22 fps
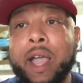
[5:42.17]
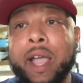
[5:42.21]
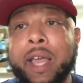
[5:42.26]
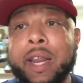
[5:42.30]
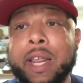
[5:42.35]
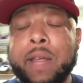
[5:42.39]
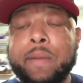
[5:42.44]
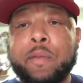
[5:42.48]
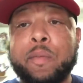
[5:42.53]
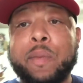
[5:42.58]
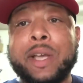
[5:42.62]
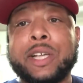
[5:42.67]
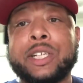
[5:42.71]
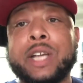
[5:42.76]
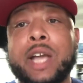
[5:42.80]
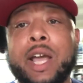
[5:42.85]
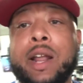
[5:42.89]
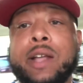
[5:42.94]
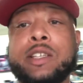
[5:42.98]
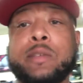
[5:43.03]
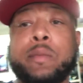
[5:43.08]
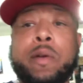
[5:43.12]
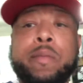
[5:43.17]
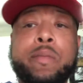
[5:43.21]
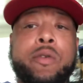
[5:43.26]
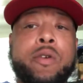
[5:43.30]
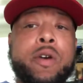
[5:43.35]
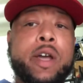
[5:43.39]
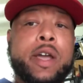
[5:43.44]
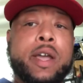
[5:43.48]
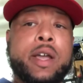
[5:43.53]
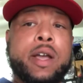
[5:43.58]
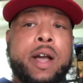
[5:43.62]
got to give a big shout out to my
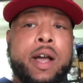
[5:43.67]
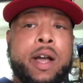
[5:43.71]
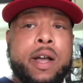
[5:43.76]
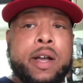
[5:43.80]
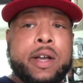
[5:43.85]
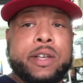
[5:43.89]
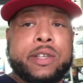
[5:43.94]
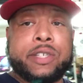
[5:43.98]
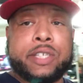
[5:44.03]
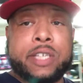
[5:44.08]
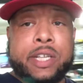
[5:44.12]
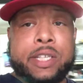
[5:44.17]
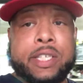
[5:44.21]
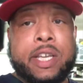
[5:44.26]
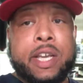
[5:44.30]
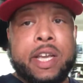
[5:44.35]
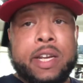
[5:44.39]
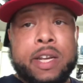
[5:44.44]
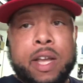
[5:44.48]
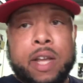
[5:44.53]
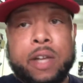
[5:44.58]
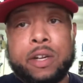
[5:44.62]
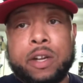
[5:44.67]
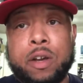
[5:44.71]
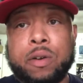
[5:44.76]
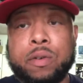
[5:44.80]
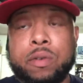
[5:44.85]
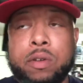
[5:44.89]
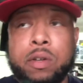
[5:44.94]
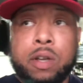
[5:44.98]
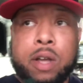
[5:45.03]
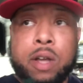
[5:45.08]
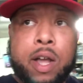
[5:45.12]
boy C10
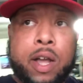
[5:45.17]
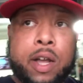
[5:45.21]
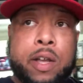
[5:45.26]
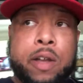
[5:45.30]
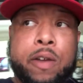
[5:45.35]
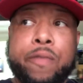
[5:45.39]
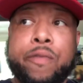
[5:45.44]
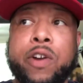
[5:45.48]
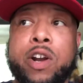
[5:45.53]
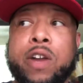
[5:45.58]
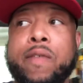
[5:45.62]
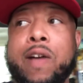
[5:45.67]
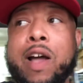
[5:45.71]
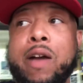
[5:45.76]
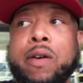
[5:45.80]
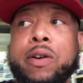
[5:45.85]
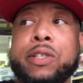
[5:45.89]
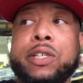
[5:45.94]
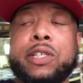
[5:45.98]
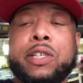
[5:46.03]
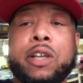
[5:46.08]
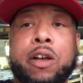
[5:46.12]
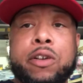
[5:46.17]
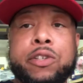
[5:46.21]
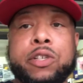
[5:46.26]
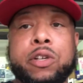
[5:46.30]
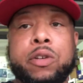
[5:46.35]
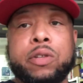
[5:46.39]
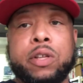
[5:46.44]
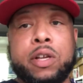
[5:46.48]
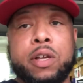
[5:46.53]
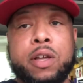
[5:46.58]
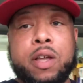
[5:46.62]
Nando, a good friend of ours. He's
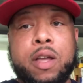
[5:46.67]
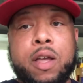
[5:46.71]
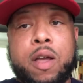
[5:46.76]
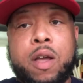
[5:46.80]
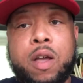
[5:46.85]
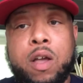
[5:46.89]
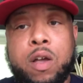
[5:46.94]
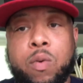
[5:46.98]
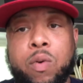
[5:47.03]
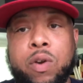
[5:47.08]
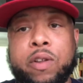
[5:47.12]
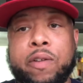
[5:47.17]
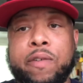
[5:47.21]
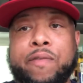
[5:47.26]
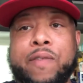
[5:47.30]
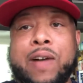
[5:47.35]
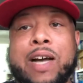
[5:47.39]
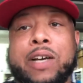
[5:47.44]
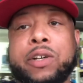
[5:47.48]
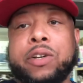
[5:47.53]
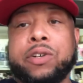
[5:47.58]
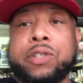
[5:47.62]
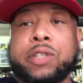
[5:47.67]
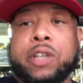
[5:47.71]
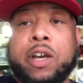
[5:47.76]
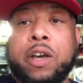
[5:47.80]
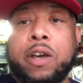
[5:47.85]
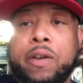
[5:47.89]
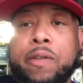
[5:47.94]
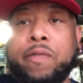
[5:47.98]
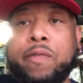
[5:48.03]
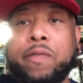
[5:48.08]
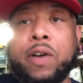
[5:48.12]
also one of the founders
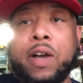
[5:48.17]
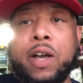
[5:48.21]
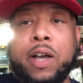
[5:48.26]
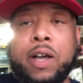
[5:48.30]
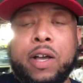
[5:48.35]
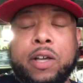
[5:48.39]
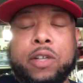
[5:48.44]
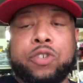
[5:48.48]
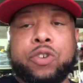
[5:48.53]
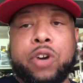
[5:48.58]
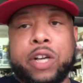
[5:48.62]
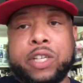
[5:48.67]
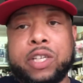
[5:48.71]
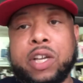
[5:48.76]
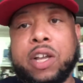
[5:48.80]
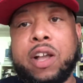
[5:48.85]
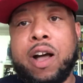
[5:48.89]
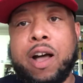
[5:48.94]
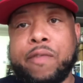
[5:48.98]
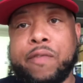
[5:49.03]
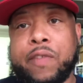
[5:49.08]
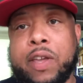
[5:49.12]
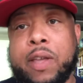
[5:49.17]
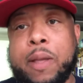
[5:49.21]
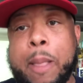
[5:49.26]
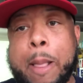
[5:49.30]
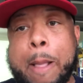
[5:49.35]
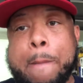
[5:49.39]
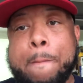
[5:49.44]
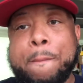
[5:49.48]
of Trucks and Coffee.